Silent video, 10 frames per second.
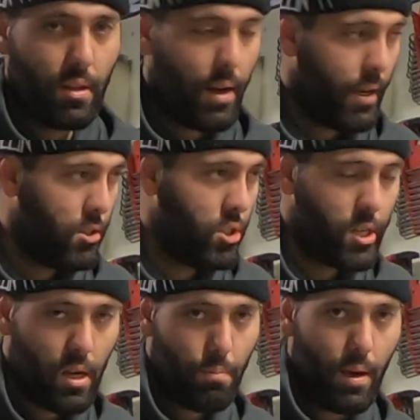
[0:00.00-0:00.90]
a
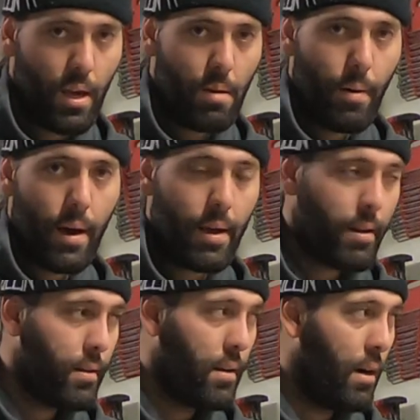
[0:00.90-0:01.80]
cheap eBay
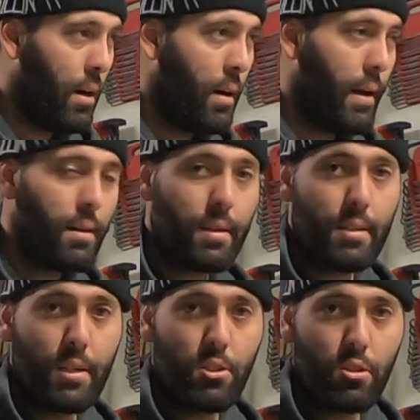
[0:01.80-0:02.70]

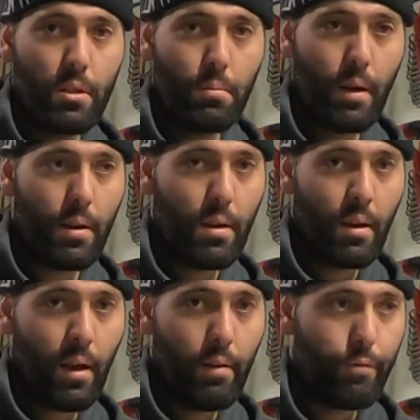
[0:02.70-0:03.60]
LED strip that you can
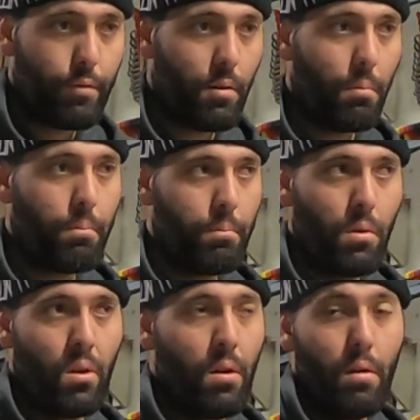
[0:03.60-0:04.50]
get from
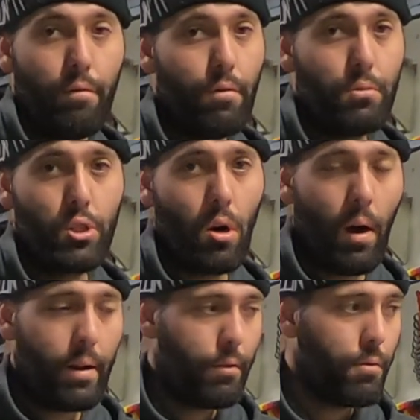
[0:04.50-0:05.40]

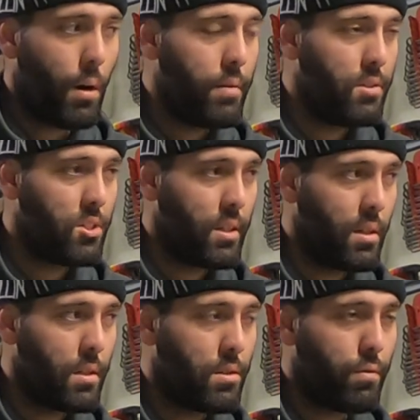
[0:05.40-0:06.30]
China, from
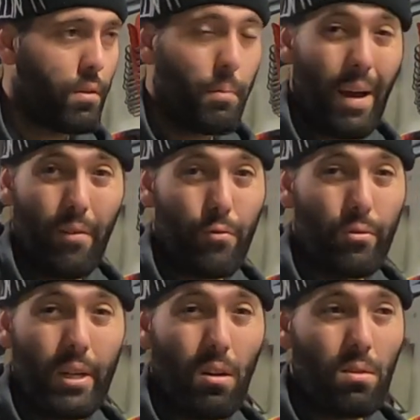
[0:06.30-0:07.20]
overseas, for about
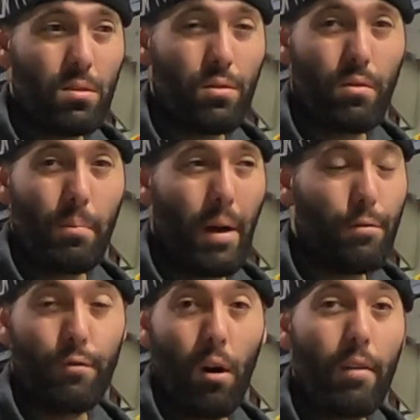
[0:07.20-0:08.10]
$3 for about
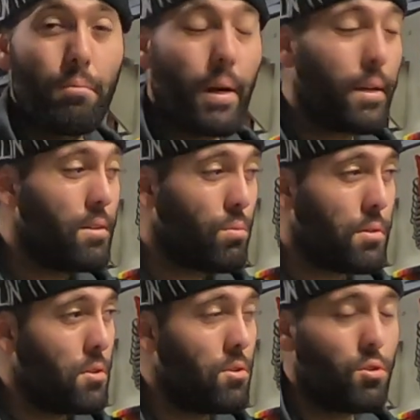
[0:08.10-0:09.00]
5 meters,
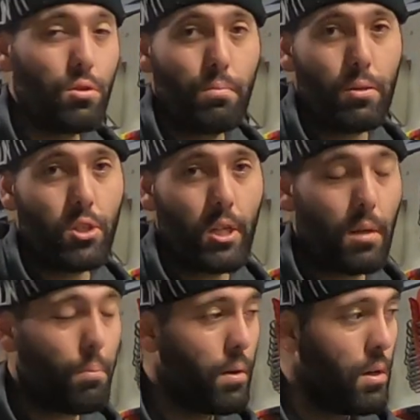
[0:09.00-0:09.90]
which is super
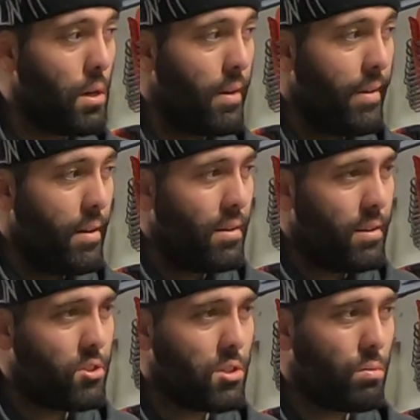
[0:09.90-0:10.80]
cheap. Just